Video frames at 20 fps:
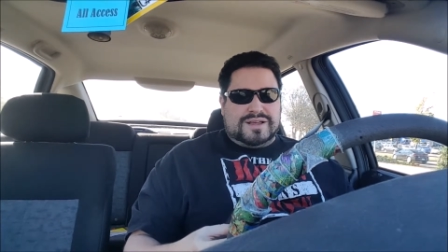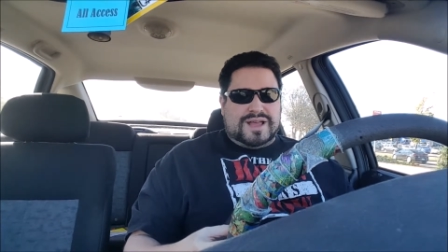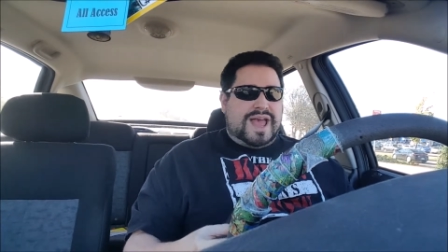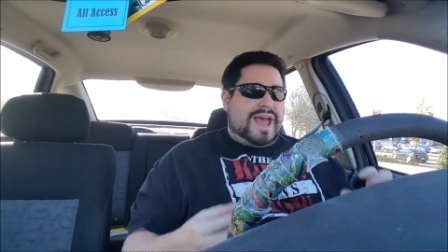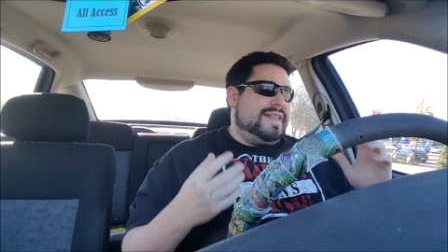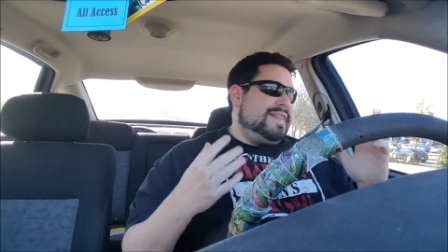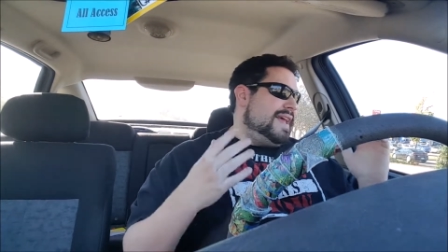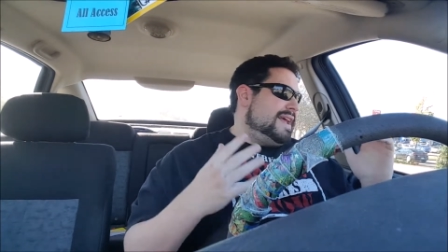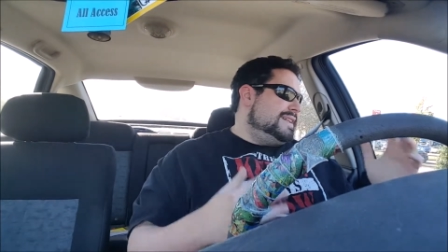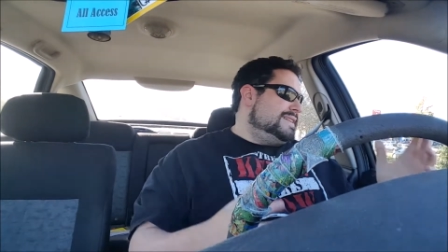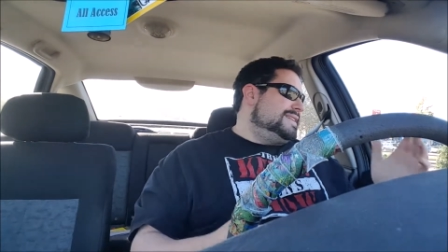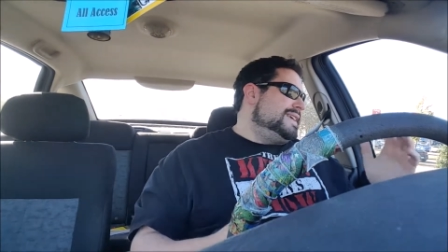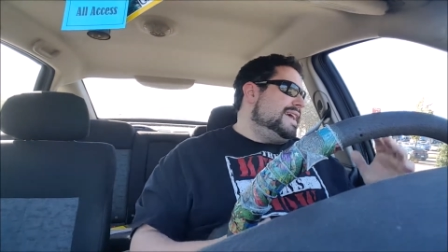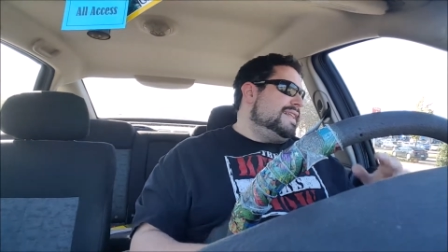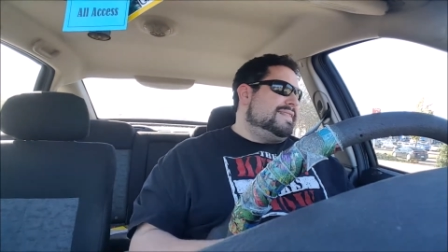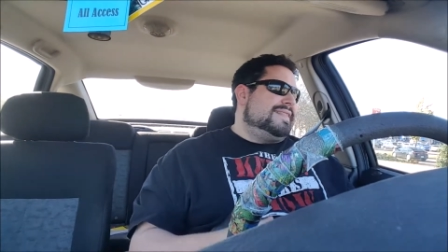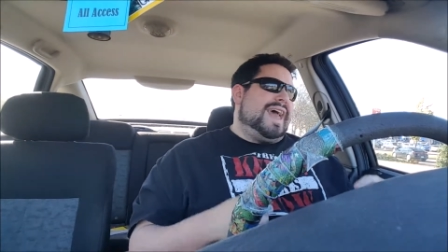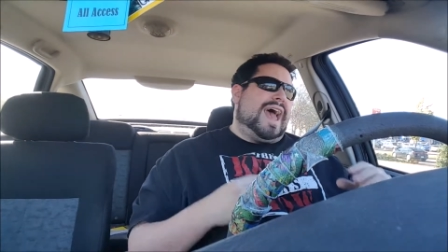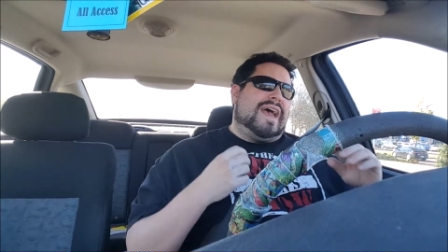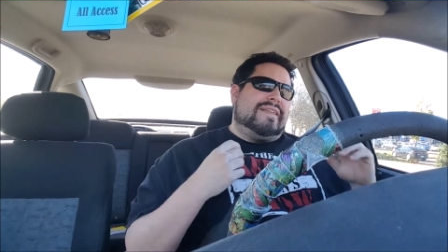And they
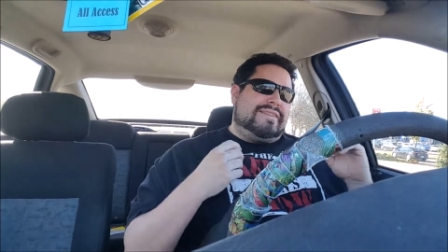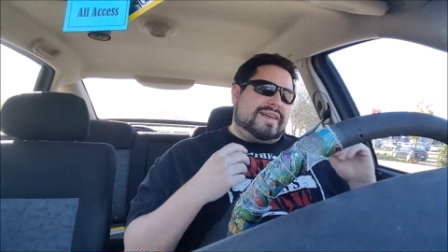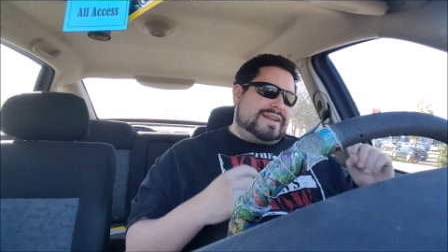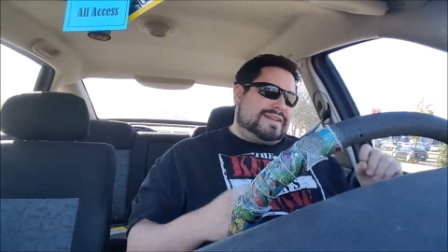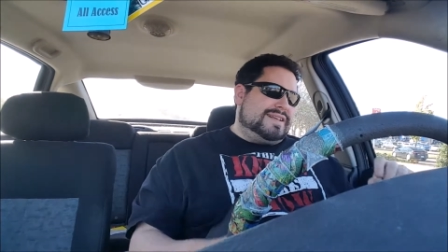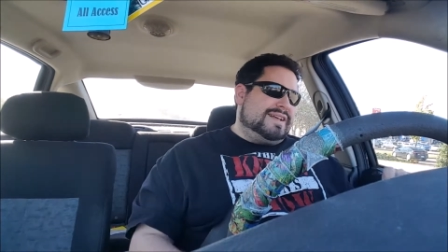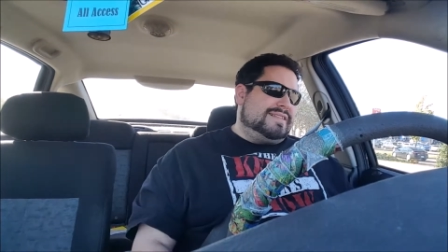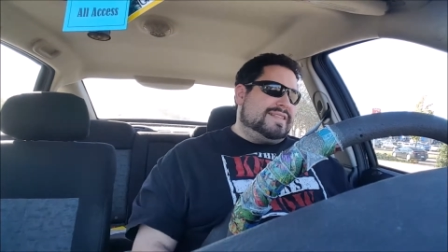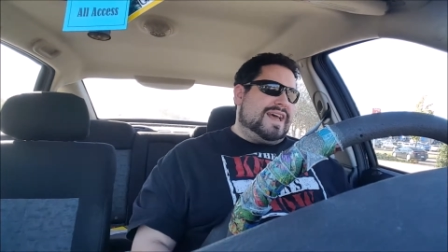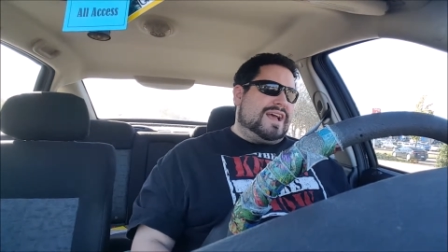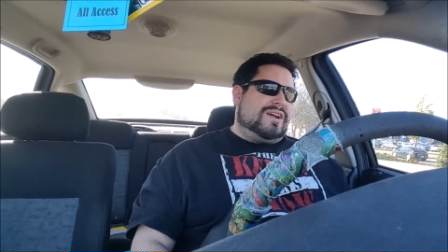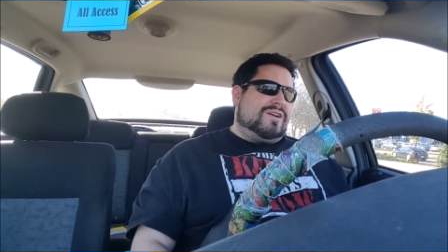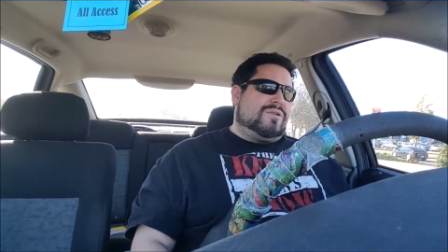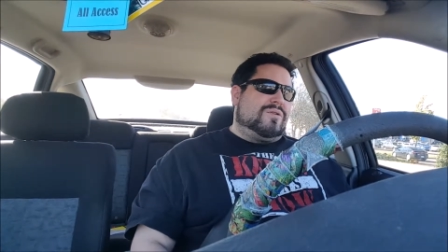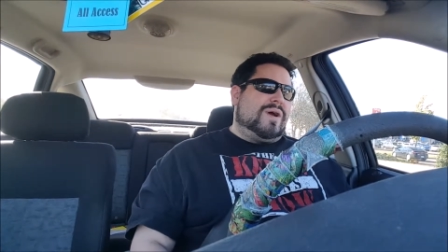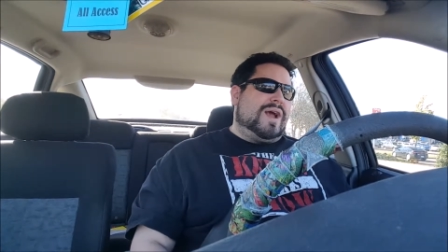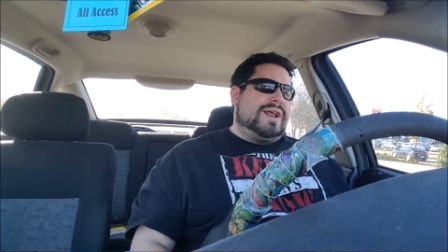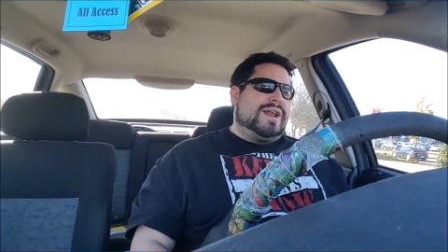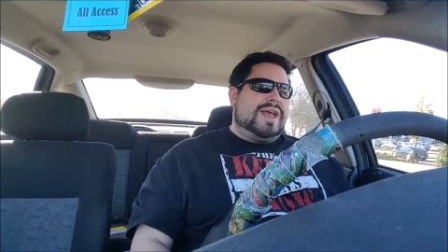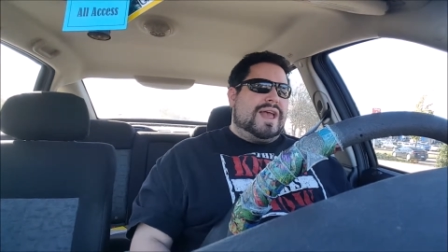did that. They did that
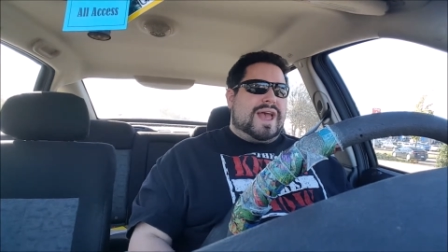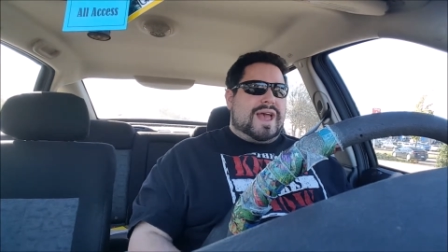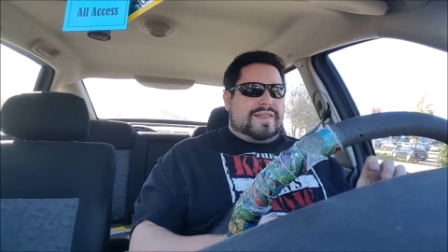great.